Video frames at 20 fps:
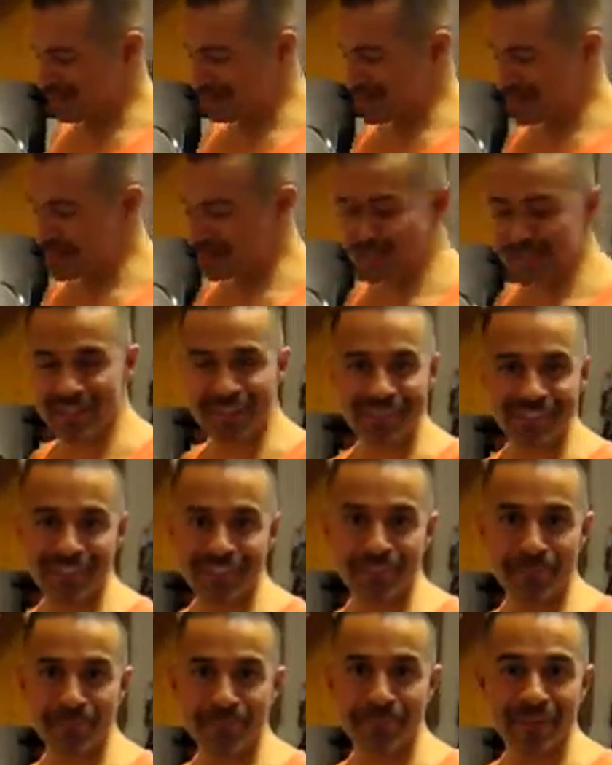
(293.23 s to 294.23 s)
once you mix it
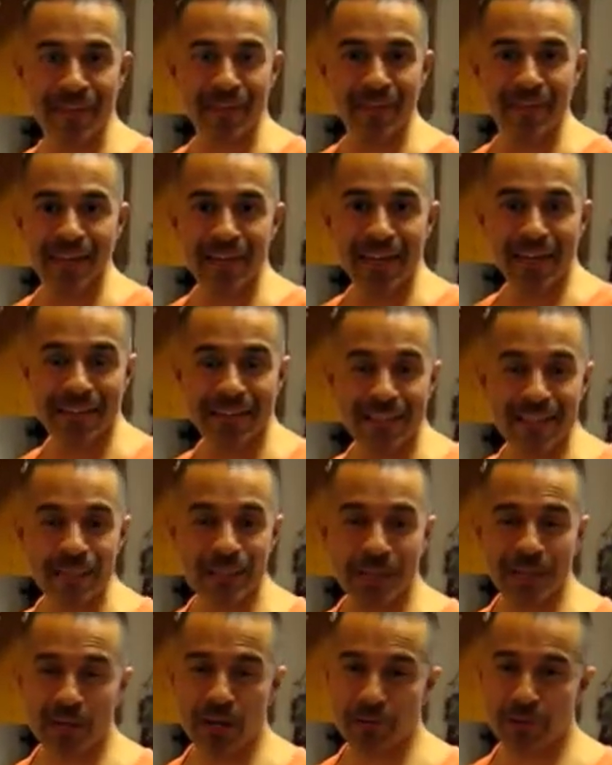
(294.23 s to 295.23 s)
up, it tastes
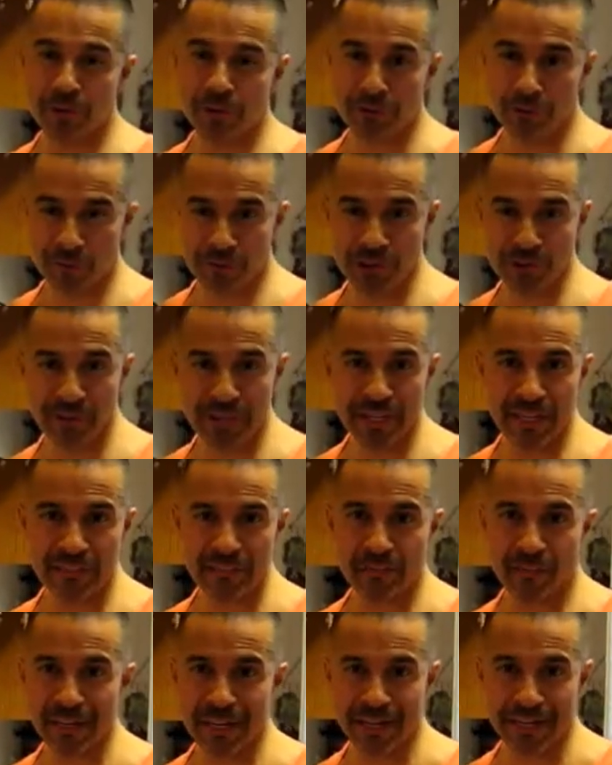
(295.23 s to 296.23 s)
better if you refrigerate it
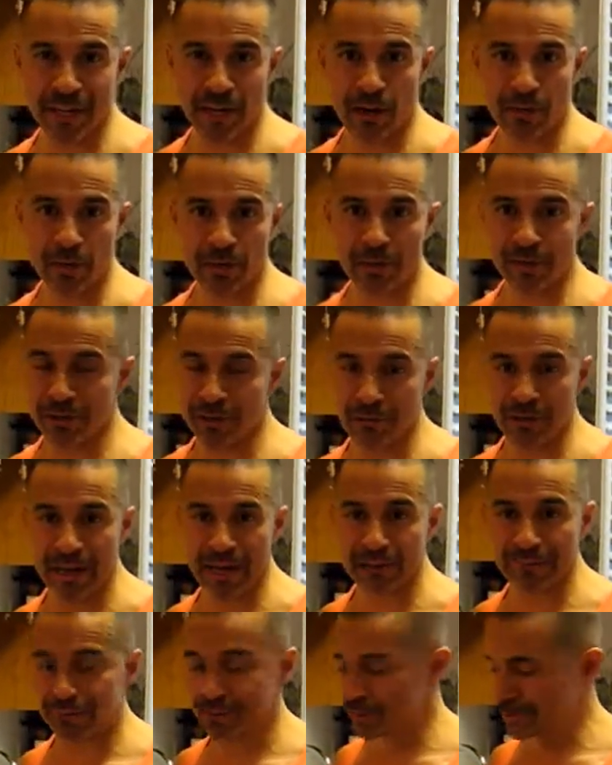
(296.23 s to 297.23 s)
for like an hour. You don't
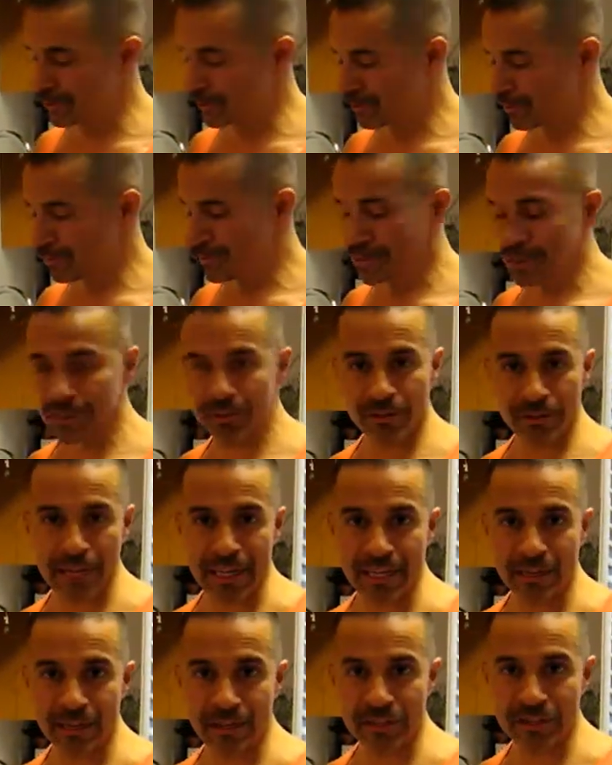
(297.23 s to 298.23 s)
have to,
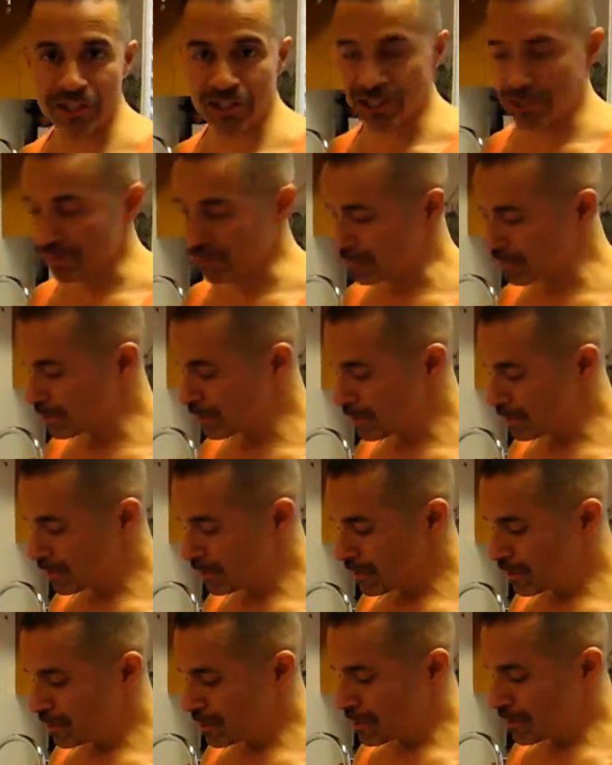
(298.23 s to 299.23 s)
like chilled,
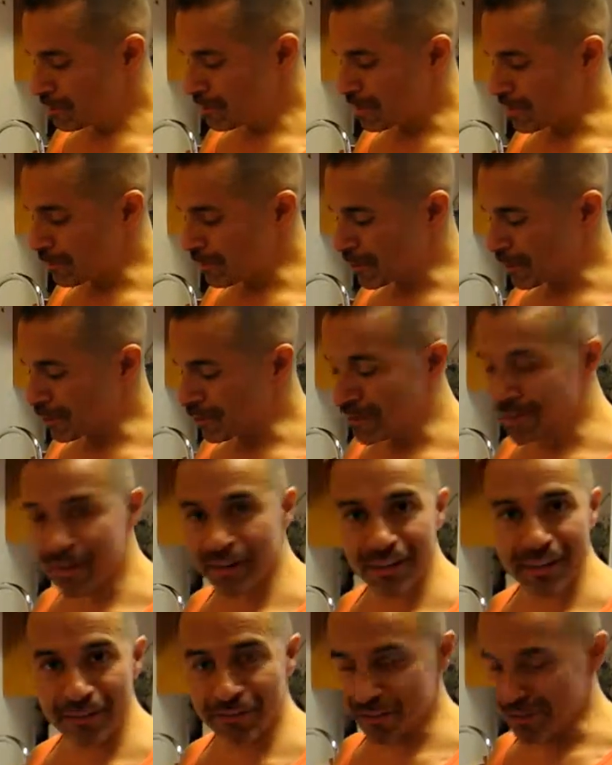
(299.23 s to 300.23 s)
but I'm going to go ahead and
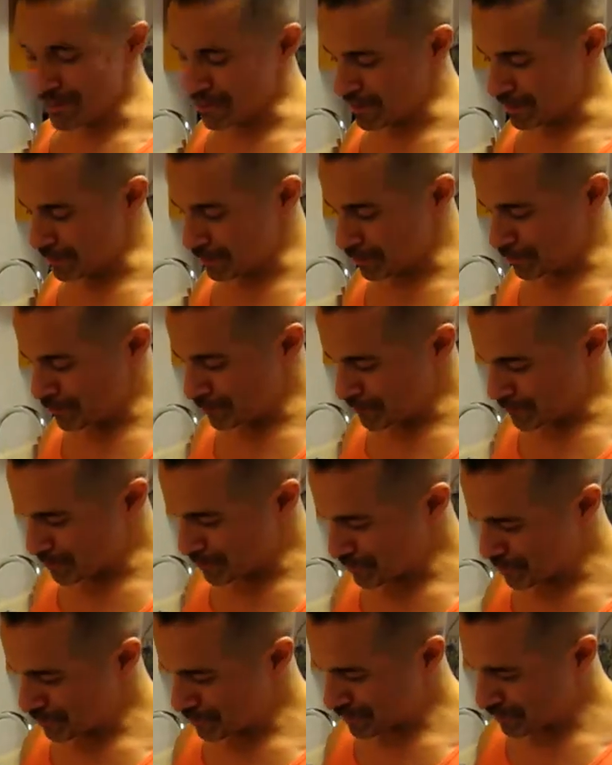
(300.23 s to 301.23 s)
give it a sample.
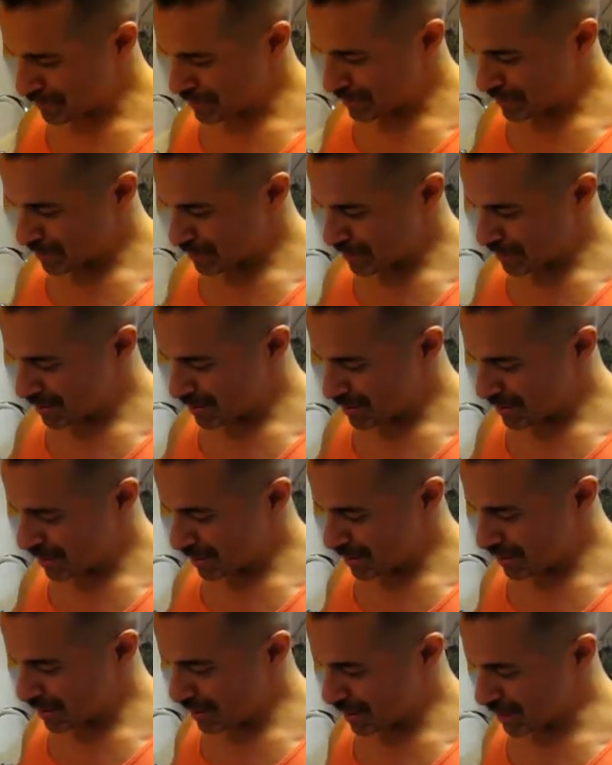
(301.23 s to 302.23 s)

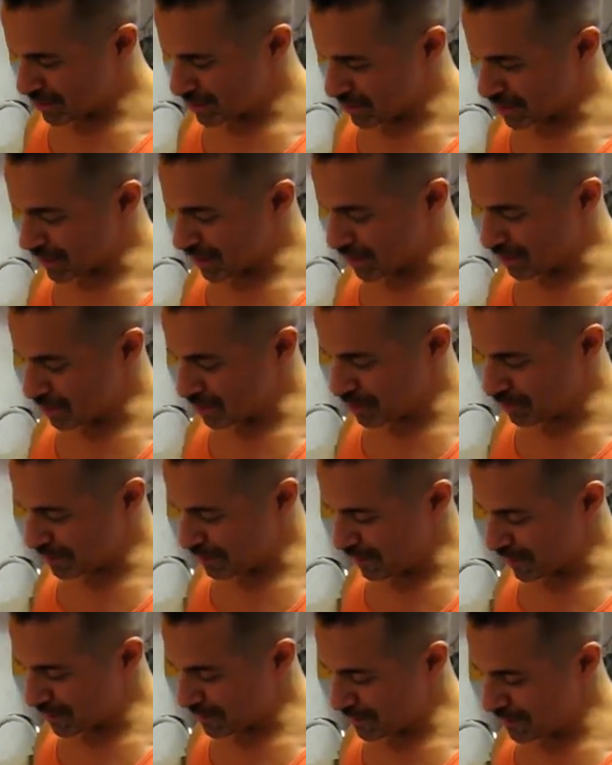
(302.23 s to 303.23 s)
And so you got good
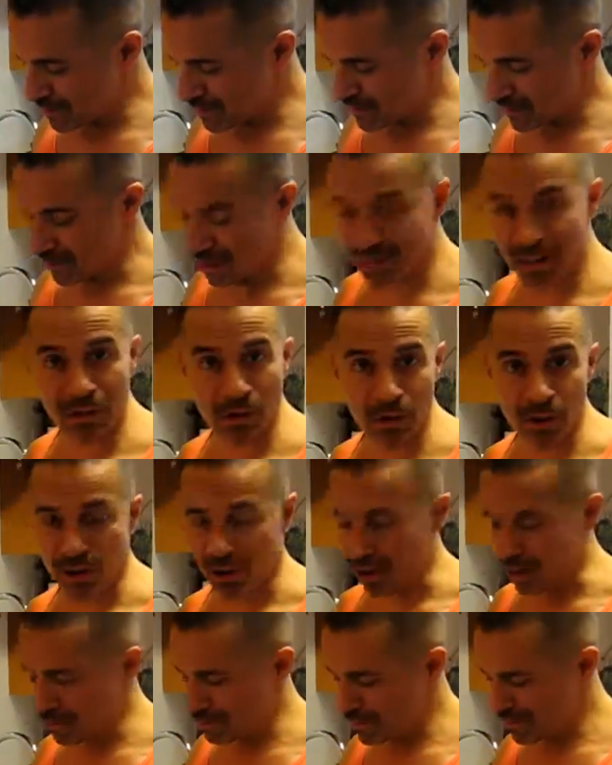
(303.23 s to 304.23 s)
fats, and it's a low
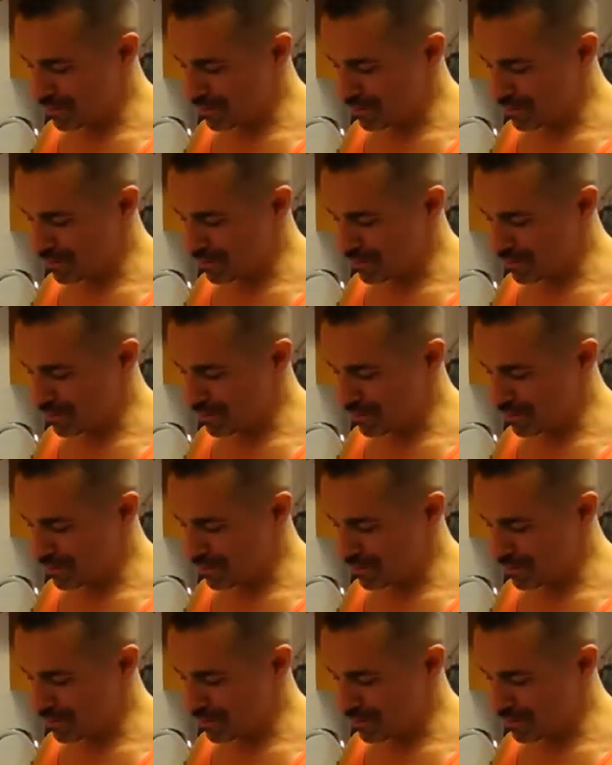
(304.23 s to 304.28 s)
carb,